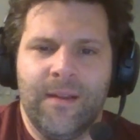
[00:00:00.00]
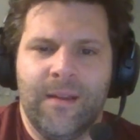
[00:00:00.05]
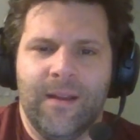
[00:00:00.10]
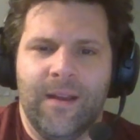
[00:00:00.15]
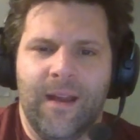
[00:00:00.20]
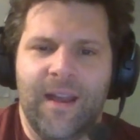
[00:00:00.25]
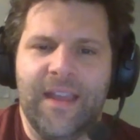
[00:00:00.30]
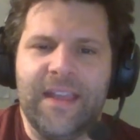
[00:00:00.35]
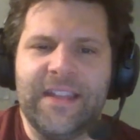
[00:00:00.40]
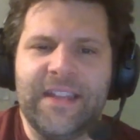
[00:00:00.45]

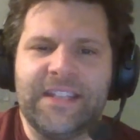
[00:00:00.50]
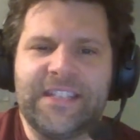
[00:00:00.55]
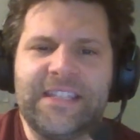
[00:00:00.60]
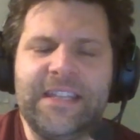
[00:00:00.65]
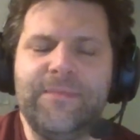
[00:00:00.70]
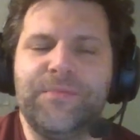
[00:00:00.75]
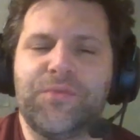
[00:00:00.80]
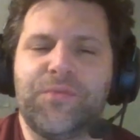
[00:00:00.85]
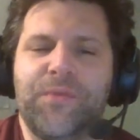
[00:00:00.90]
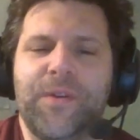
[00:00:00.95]
It
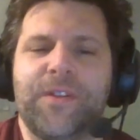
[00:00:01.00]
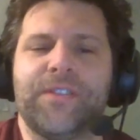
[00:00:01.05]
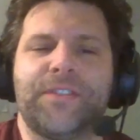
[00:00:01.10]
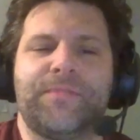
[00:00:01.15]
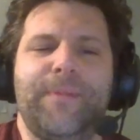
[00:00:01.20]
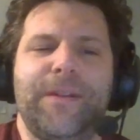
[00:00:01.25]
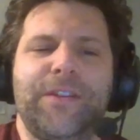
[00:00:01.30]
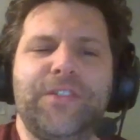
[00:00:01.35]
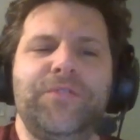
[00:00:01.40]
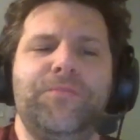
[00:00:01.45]
seems weird,
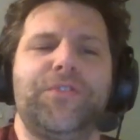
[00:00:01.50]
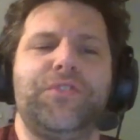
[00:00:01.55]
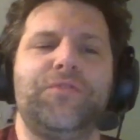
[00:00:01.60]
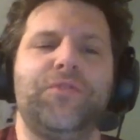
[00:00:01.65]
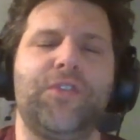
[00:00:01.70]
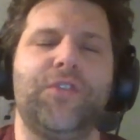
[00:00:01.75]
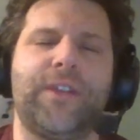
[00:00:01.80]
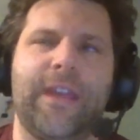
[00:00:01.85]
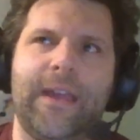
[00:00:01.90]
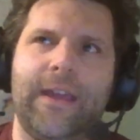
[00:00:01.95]
especially when you
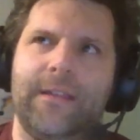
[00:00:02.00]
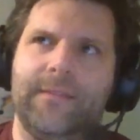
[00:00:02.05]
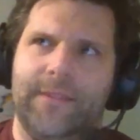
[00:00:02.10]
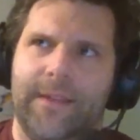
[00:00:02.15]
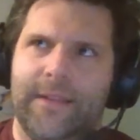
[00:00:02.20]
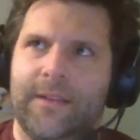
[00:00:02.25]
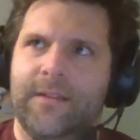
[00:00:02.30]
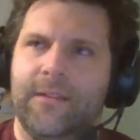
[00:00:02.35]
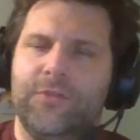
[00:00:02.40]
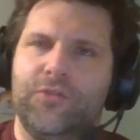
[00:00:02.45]
look at
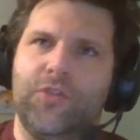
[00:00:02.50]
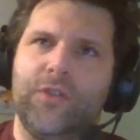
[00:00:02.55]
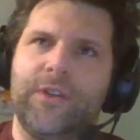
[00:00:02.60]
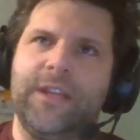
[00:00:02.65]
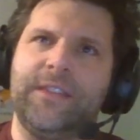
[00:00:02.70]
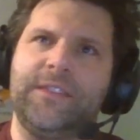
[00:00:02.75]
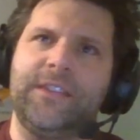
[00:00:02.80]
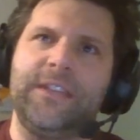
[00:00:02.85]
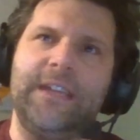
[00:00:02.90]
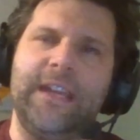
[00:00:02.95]

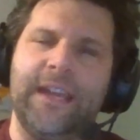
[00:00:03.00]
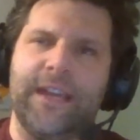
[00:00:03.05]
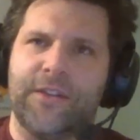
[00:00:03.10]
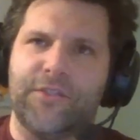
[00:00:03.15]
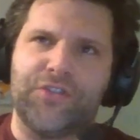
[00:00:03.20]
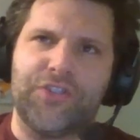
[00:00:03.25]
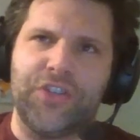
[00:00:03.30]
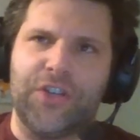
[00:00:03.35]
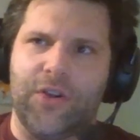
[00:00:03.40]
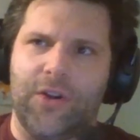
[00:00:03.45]
the
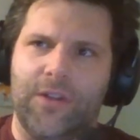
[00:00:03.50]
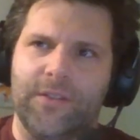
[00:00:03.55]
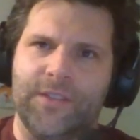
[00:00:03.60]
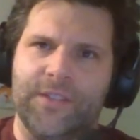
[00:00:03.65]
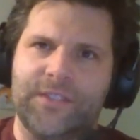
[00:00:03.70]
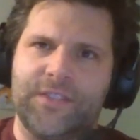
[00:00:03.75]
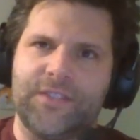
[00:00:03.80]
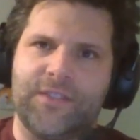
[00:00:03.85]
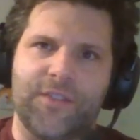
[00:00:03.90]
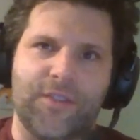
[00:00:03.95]
energy
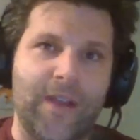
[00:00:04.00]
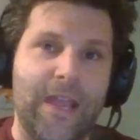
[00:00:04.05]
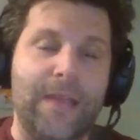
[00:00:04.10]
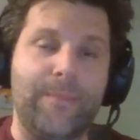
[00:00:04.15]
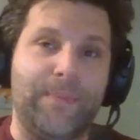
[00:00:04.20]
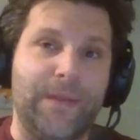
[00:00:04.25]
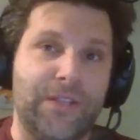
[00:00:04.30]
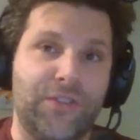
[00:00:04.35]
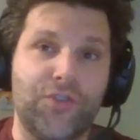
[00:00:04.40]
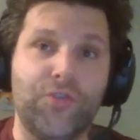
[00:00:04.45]
gauntlets. They're
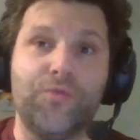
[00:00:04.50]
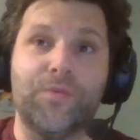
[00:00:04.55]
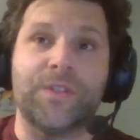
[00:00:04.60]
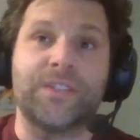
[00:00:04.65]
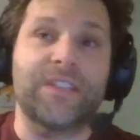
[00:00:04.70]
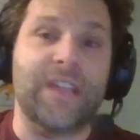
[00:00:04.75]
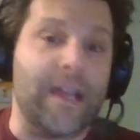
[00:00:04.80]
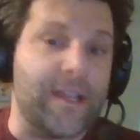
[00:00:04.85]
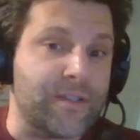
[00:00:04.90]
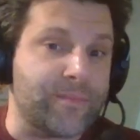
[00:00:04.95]
AP2 with
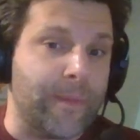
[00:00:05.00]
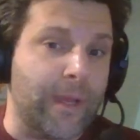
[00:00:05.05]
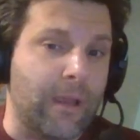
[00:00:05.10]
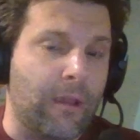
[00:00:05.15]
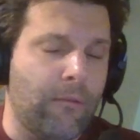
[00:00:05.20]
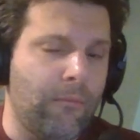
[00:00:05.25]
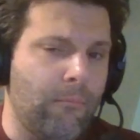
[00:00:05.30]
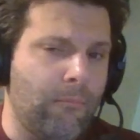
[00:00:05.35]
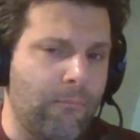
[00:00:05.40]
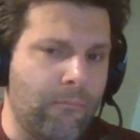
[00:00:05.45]

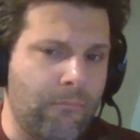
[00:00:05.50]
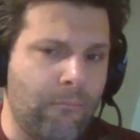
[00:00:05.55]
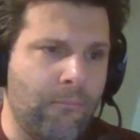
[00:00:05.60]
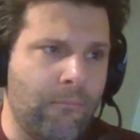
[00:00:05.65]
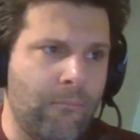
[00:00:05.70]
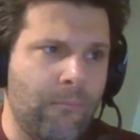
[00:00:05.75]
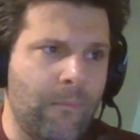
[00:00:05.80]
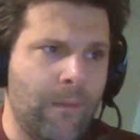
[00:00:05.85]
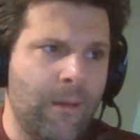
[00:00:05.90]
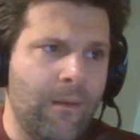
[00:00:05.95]
seismic.
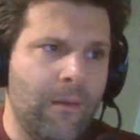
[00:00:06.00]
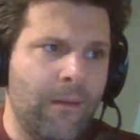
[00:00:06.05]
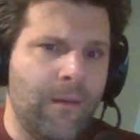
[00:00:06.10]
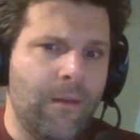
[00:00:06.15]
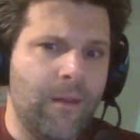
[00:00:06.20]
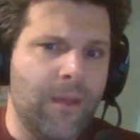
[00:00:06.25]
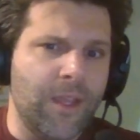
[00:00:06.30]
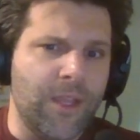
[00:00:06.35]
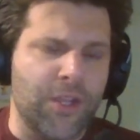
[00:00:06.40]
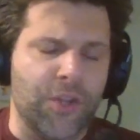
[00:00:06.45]

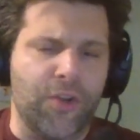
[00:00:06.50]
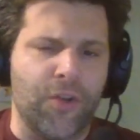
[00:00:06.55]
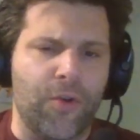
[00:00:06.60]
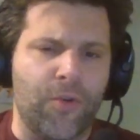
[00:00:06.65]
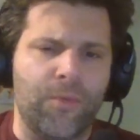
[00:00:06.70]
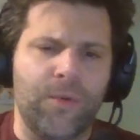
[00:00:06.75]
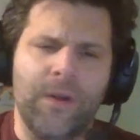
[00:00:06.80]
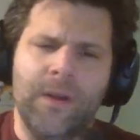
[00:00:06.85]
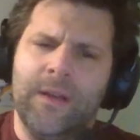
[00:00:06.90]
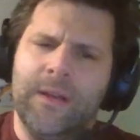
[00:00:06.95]
You
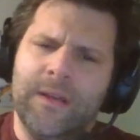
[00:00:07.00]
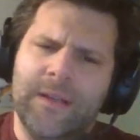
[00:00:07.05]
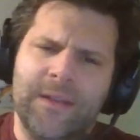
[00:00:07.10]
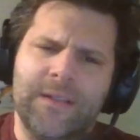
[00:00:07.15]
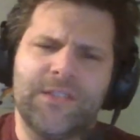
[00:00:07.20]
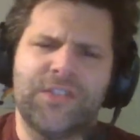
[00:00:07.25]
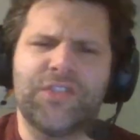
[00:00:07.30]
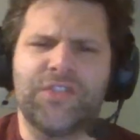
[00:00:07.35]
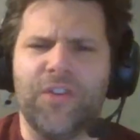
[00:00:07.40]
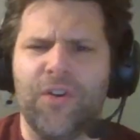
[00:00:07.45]
know,
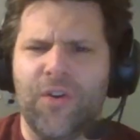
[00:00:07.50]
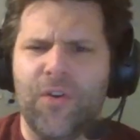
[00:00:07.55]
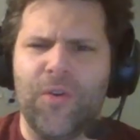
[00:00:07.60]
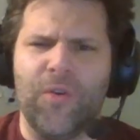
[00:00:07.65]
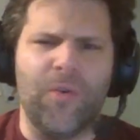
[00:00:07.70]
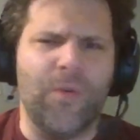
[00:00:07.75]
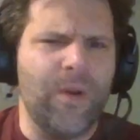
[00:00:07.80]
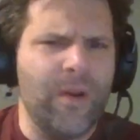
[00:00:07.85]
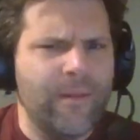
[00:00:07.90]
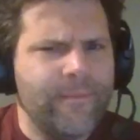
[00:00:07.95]

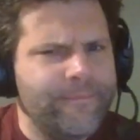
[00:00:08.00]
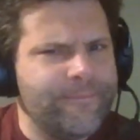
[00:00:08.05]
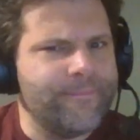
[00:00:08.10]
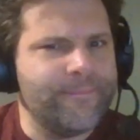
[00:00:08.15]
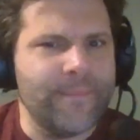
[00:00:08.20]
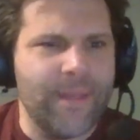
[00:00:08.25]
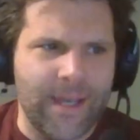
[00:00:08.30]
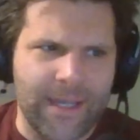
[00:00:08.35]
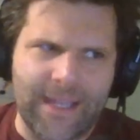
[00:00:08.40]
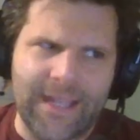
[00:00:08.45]
so
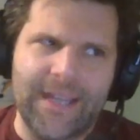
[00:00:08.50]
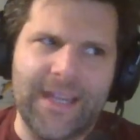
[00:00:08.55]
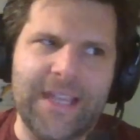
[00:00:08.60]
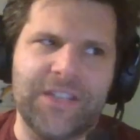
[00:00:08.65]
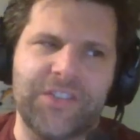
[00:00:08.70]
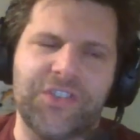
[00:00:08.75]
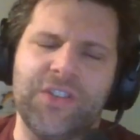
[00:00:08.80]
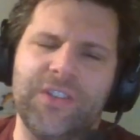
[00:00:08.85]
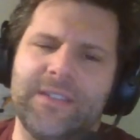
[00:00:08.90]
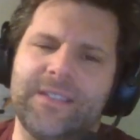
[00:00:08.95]
again,
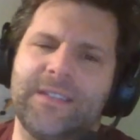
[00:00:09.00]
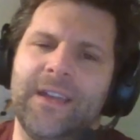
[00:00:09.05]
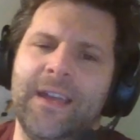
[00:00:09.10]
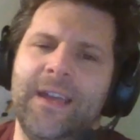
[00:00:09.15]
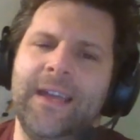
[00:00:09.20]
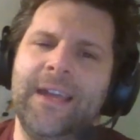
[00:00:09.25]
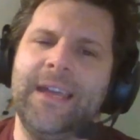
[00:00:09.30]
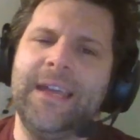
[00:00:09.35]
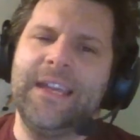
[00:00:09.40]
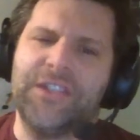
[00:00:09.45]
it
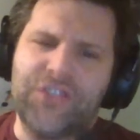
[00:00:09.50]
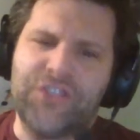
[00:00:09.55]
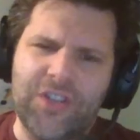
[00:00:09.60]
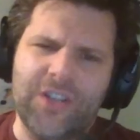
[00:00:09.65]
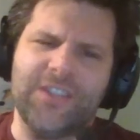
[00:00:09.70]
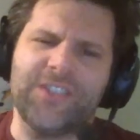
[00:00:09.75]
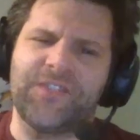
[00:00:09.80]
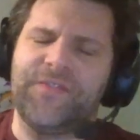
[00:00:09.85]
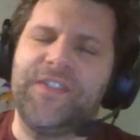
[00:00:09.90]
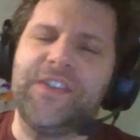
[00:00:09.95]

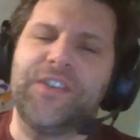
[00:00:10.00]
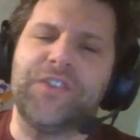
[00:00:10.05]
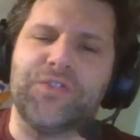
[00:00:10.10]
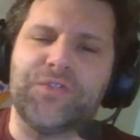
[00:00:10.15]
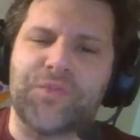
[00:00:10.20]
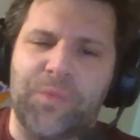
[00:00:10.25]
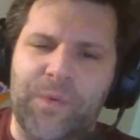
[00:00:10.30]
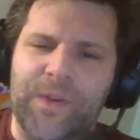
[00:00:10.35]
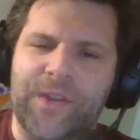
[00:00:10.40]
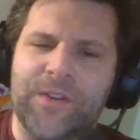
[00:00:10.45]
just
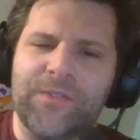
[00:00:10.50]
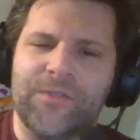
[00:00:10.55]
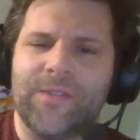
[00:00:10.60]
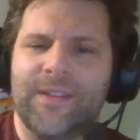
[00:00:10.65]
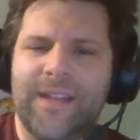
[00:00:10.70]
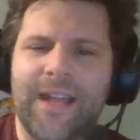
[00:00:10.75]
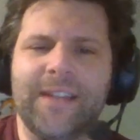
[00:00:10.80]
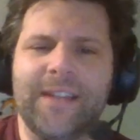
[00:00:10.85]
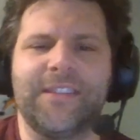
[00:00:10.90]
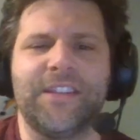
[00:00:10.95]
feels
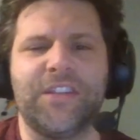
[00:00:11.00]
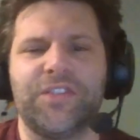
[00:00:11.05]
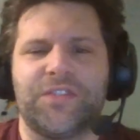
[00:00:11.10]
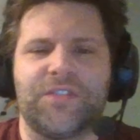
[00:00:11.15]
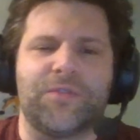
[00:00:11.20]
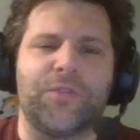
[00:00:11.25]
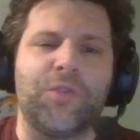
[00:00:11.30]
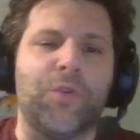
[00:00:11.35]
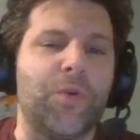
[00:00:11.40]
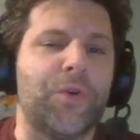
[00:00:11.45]
weird. Not that
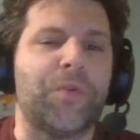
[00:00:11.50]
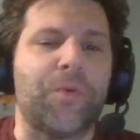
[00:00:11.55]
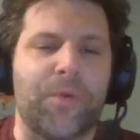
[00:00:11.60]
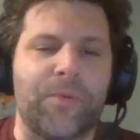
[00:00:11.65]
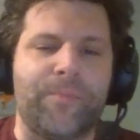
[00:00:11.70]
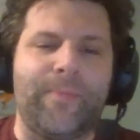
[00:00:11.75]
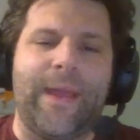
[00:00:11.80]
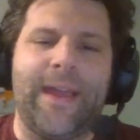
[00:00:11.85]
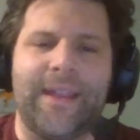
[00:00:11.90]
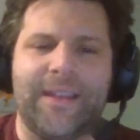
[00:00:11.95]
it's good
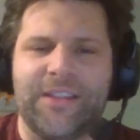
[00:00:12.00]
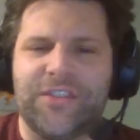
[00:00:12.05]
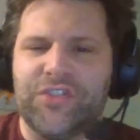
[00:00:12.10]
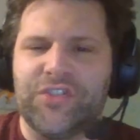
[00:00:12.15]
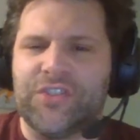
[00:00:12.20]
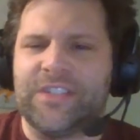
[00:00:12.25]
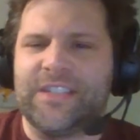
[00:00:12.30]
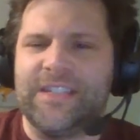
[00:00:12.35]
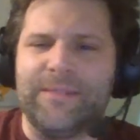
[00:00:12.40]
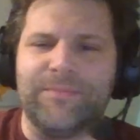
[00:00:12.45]
or bad. It
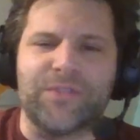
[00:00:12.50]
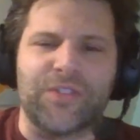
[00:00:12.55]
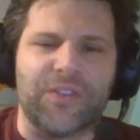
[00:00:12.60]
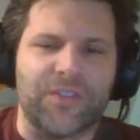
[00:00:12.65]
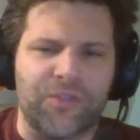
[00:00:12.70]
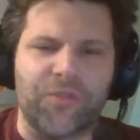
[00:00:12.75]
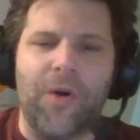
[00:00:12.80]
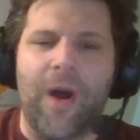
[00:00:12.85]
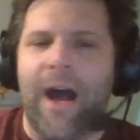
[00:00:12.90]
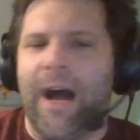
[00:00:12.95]
just seems a
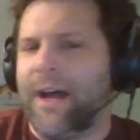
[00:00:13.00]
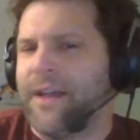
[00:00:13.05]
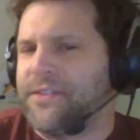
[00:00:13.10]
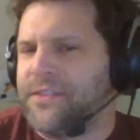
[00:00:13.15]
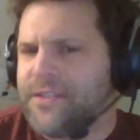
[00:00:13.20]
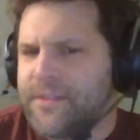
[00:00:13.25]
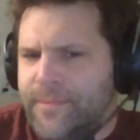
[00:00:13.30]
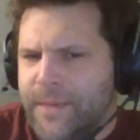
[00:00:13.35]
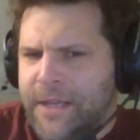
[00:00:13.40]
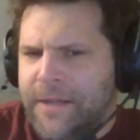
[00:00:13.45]
little
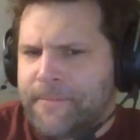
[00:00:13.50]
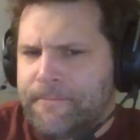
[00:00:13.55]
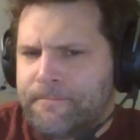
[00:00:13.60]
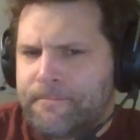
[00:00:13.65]
odd to me.